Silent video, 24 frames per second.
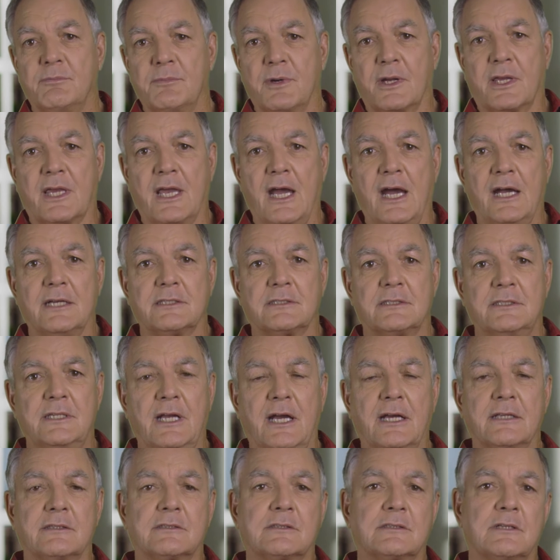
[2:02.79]
them are cash
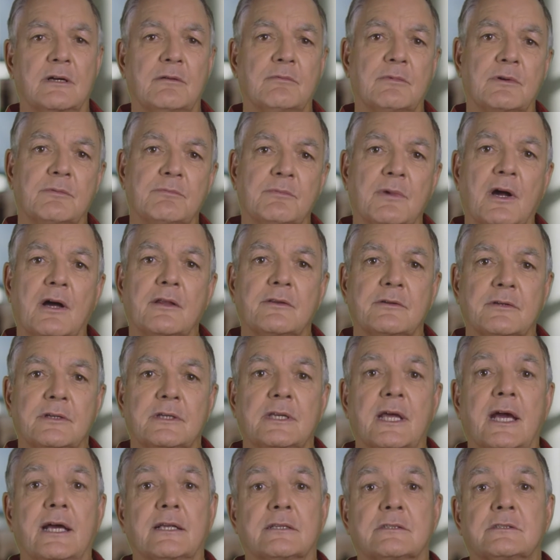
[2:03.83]
debts, some of them are other
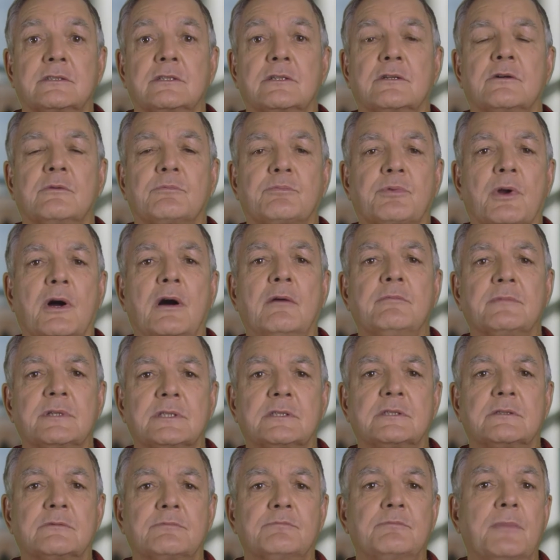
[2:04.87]
debts. You know,
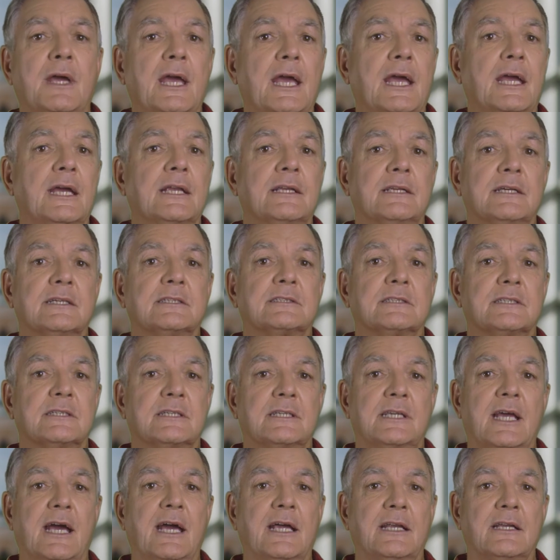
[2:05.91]
promise made is a
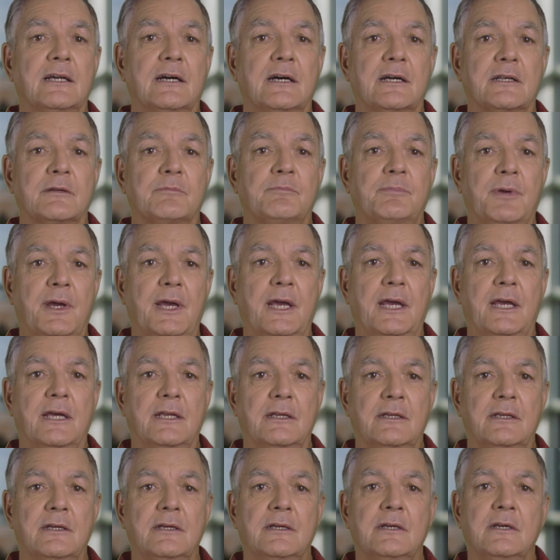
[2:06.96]
debt
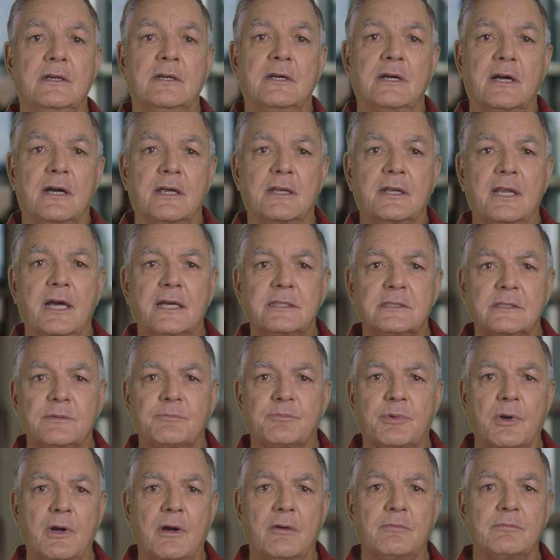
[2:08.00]
unpaid. And that's a
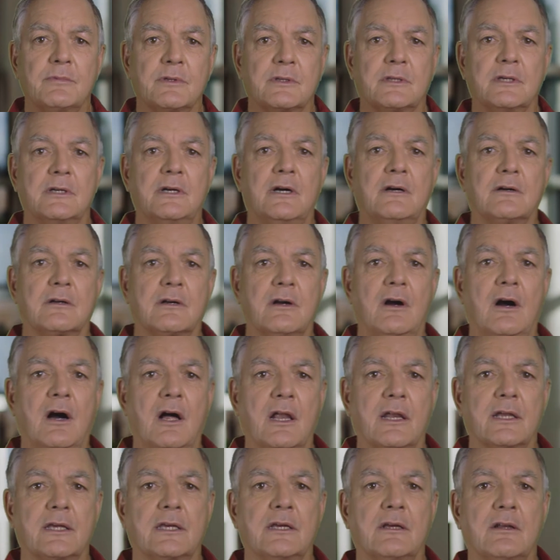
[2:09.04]
problem with the
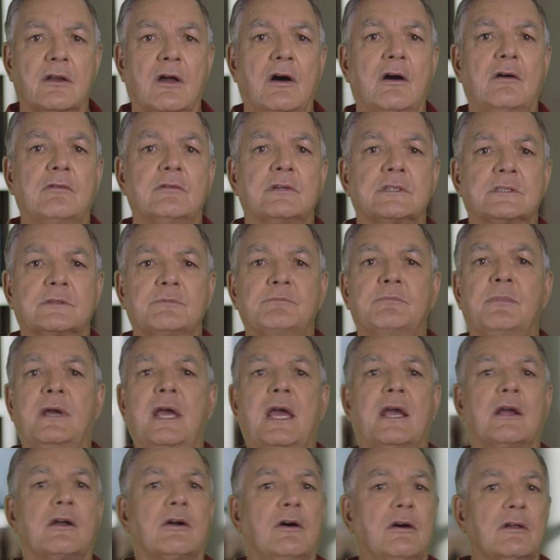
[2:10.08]
alcoholic. He'll always
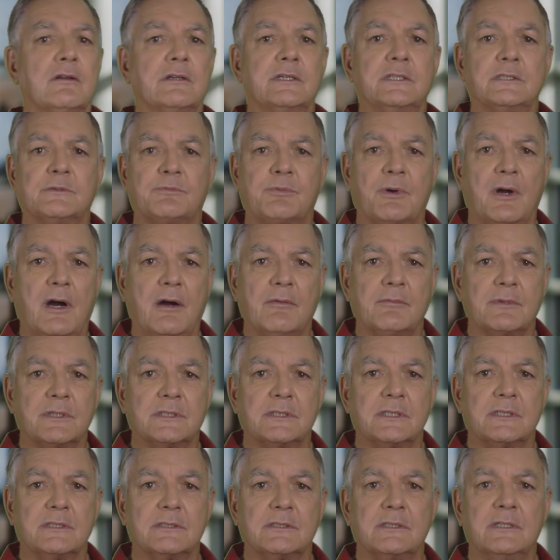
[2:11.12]
make all these
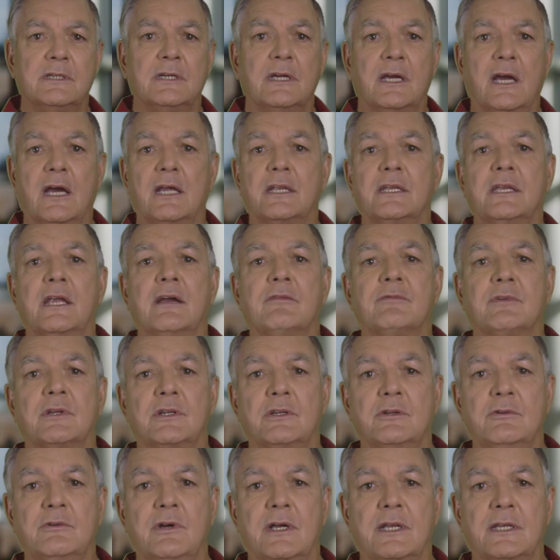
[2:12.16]
promises and never
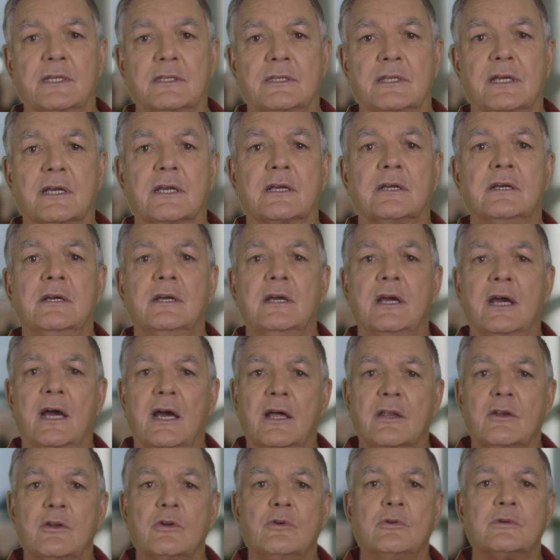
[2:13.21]
do anything.
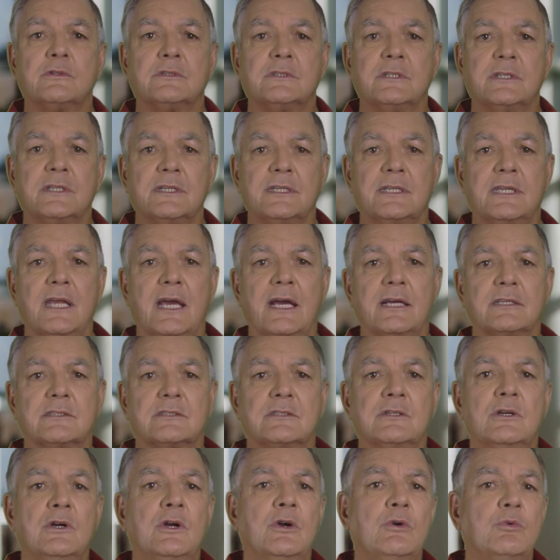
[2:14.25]
And those are the
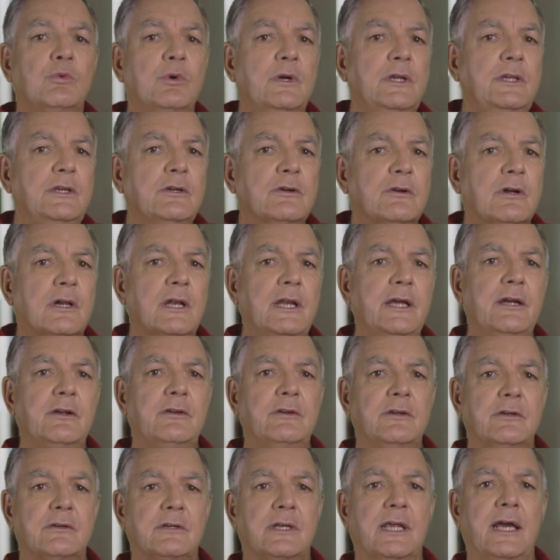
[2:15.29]
debts. Will you clear
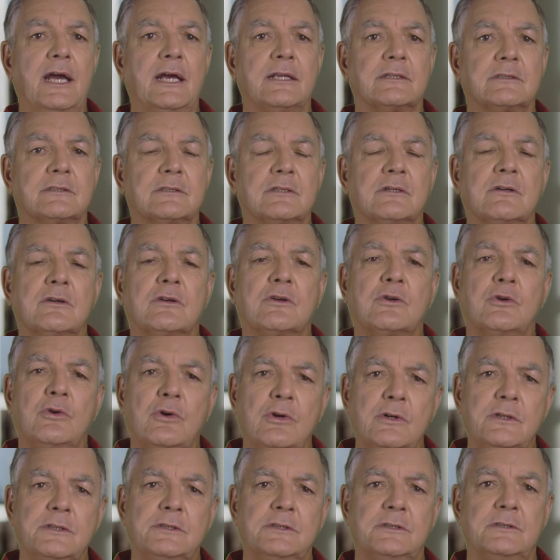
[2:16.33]
your debts? Of
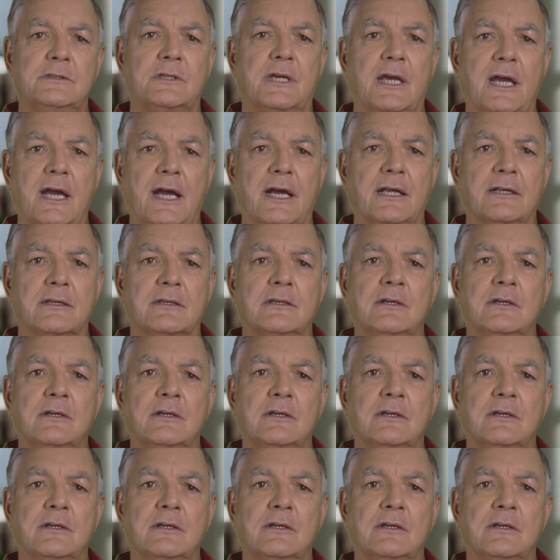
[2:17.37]
course you can.